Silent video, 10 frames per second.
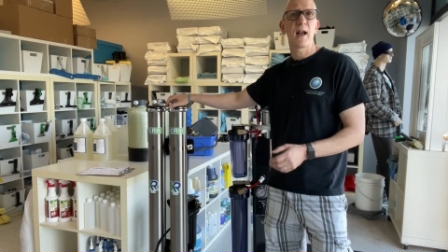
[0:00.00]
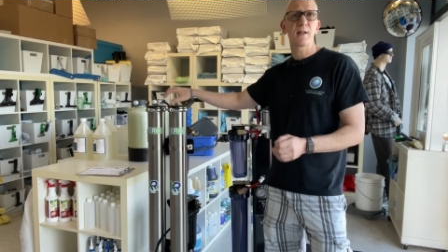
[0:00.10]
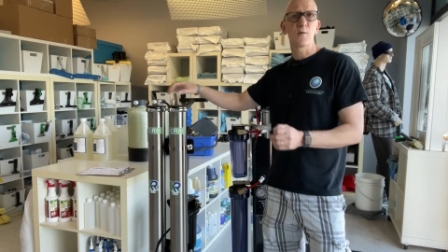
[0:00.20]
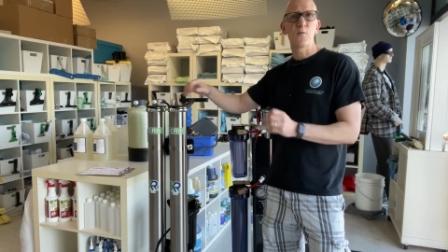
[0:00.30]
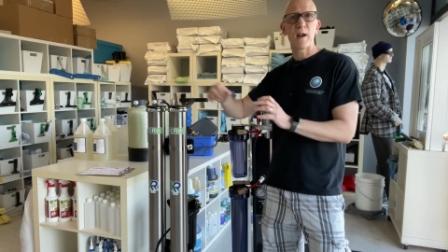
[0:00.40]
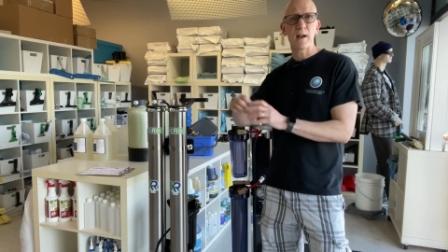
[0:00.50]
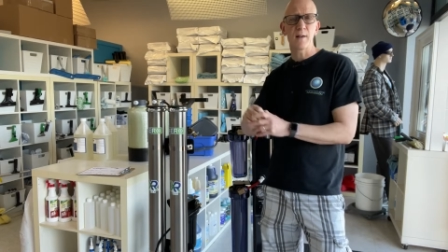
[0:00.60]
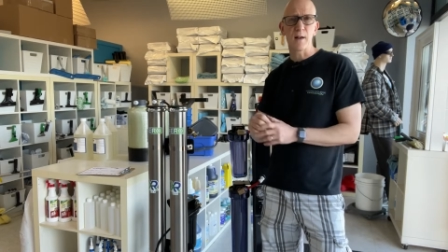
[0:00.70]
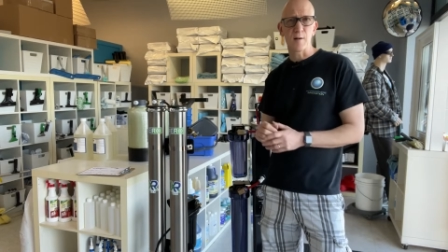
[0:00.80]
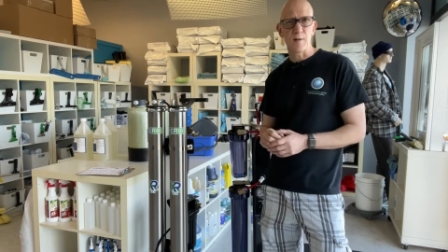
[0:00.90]
has a
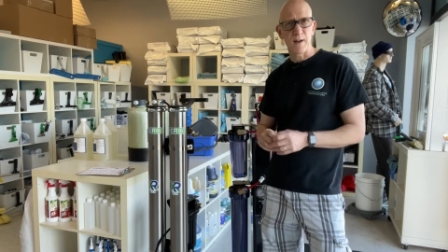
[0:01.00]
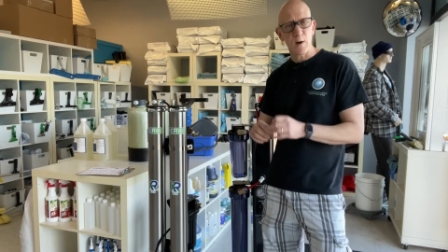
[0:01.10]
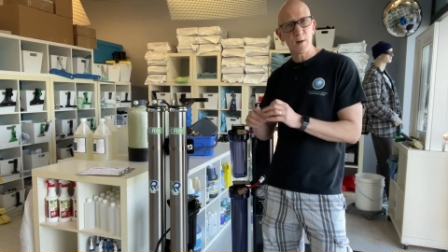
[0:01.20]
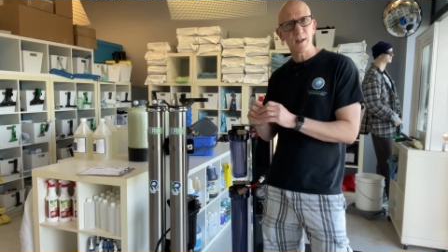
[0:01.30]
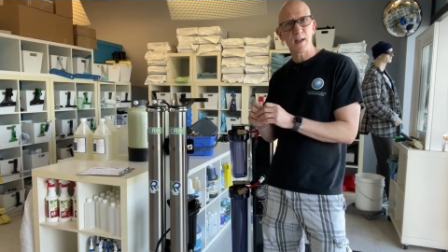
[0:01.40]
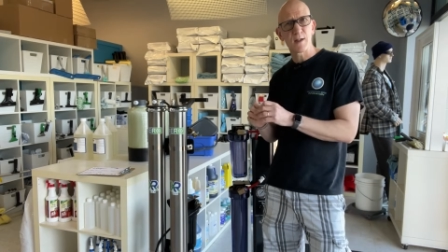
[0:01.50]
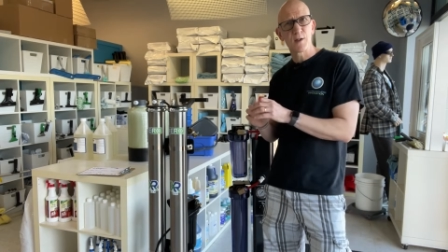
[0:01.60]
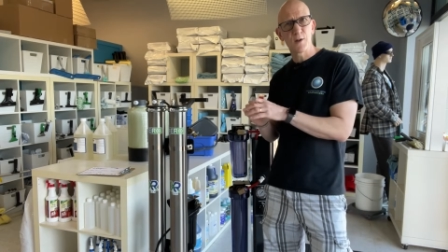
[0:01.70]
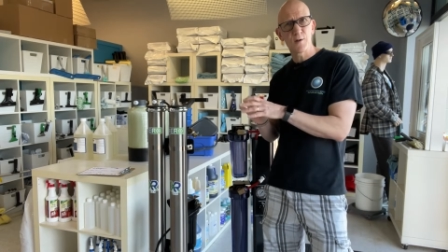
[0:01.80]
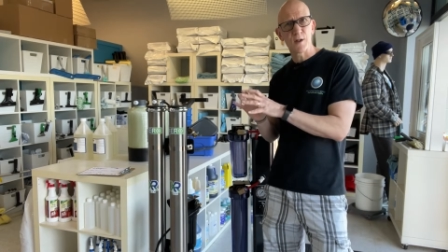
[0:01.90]
regulator that always
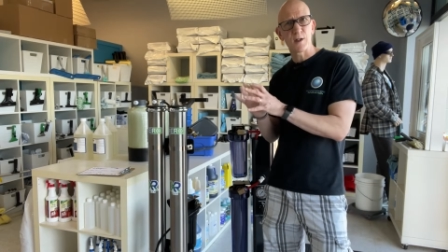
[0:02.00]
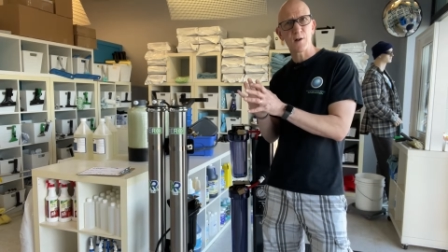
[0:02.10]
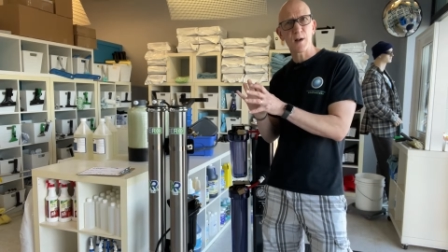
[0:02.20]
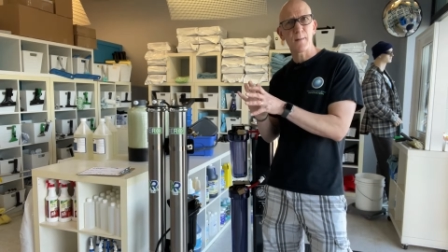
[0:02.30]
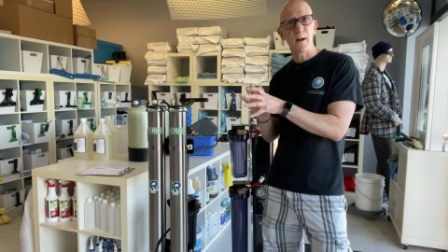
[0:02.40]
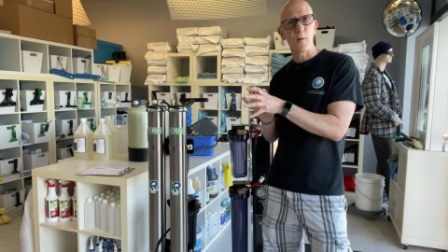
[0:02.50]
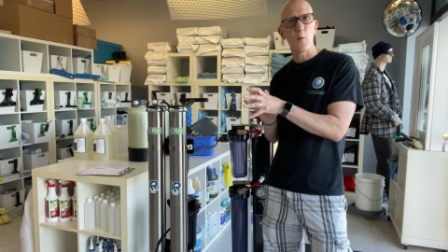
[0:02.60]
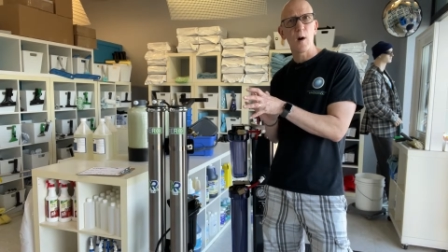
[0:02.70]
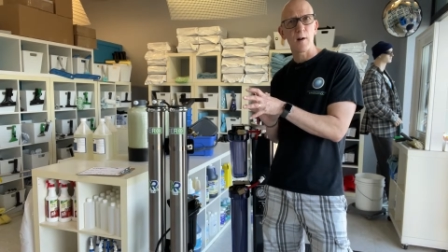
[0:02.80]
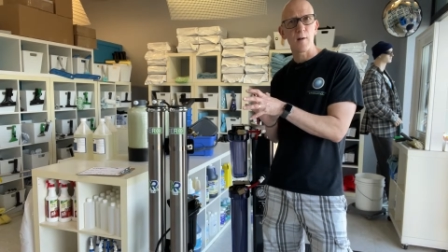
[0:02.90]
shoots a certain amount of
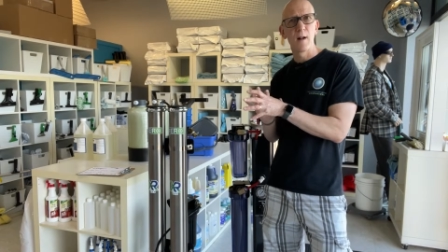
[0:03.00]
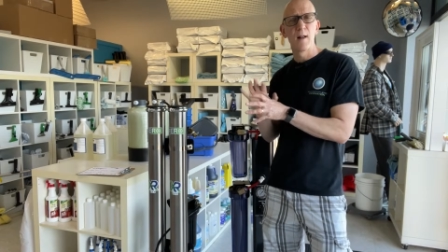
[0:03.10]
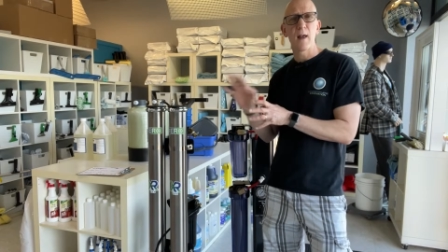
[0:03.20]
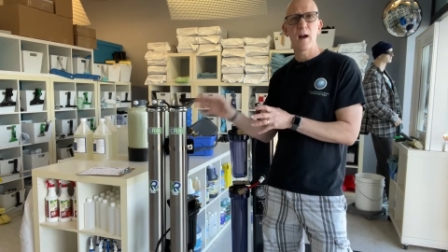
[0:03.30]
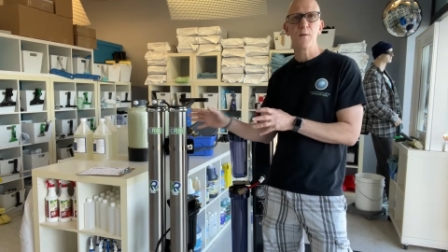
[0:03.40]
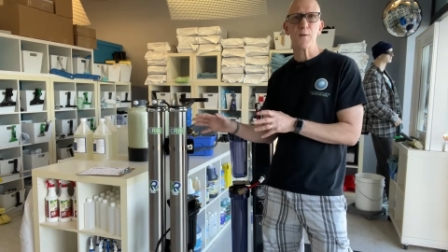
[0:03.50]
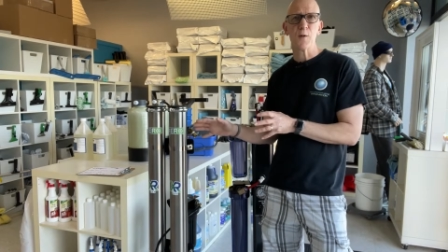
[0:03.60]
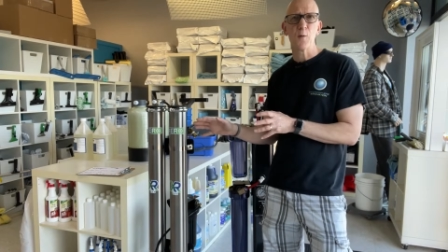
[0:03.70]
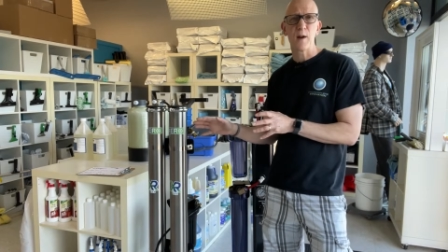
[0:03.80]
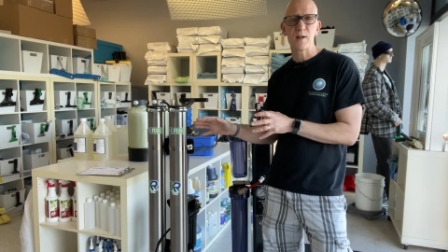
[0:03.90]
water out through
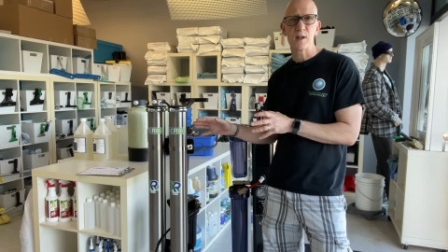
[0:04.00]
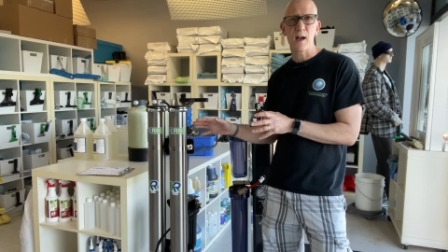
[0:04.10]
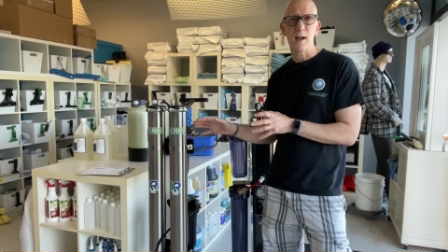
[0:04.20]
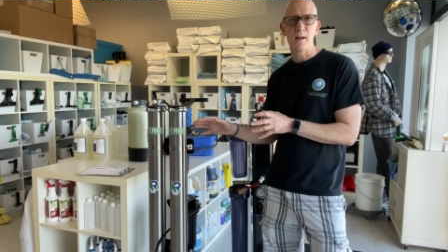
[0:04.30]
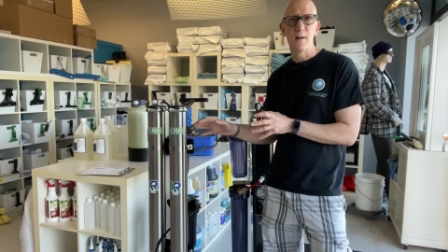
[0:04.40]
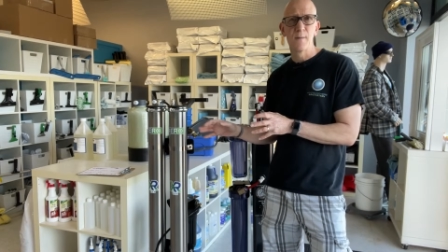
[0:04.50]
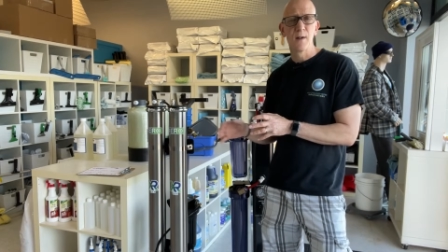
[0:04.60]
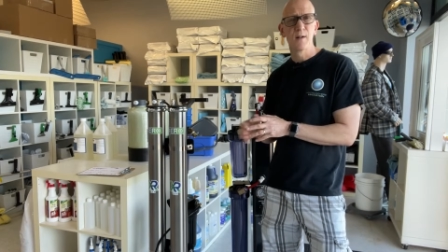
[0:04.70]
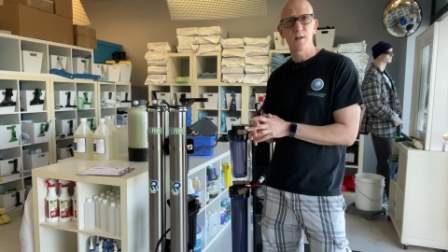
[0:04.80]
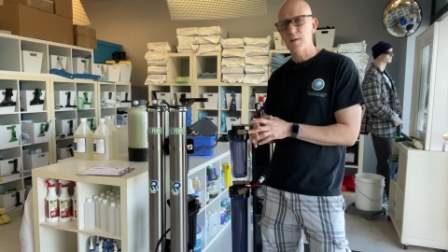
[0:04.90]
the wayside
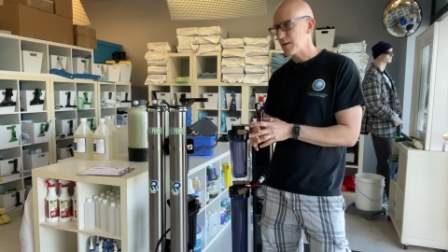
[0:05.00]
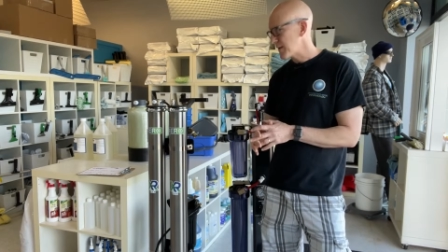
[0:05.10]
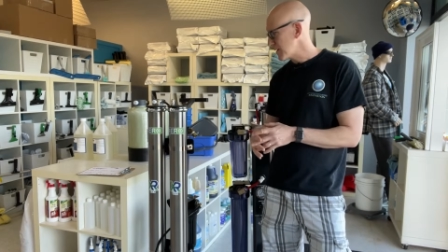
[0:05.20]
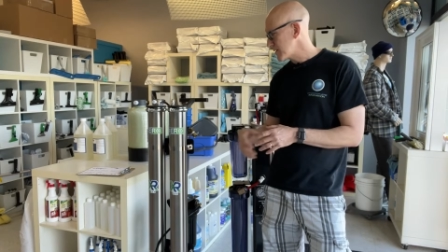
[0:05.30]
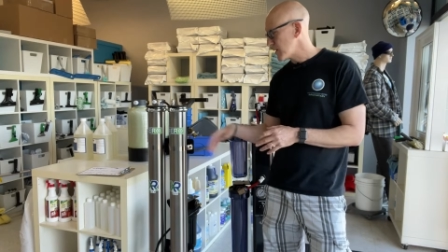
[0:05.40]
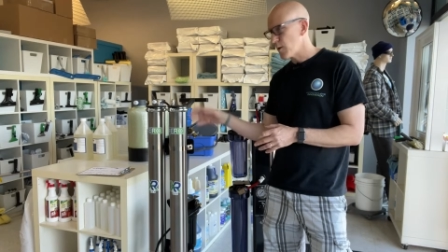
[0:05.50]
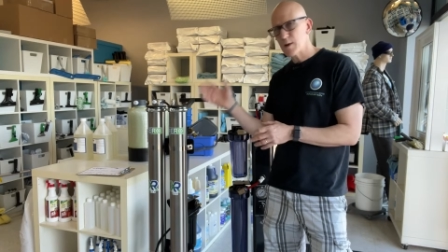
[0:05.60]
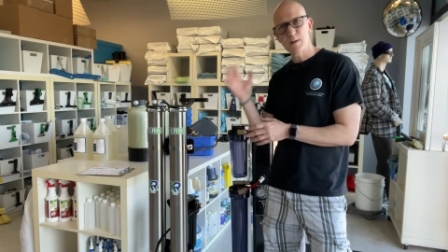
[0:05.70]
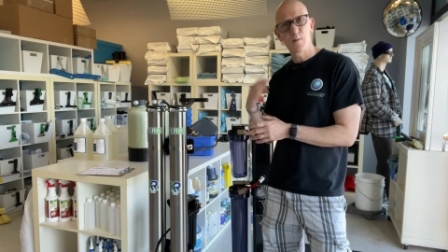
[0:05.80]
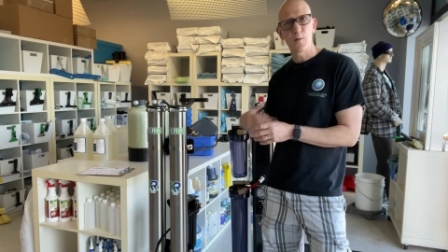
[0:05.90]
so that there's
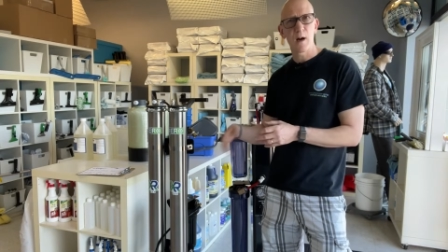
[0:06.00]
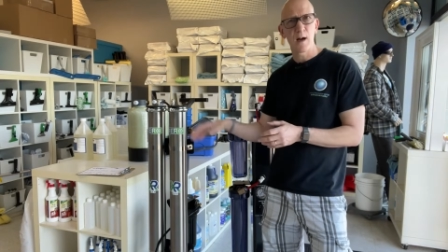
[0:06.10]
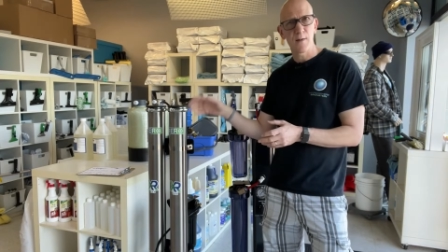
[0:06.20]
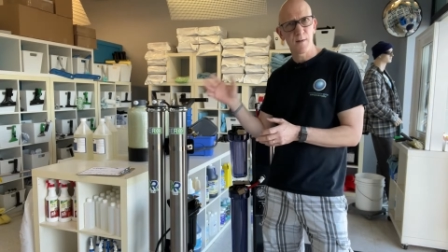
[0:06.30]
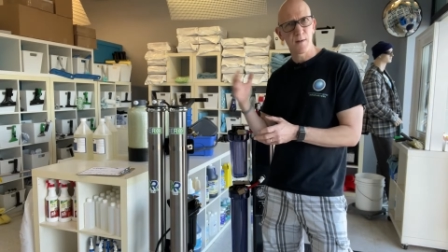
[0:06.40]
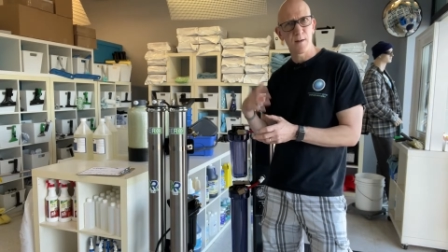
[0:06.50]
always uh,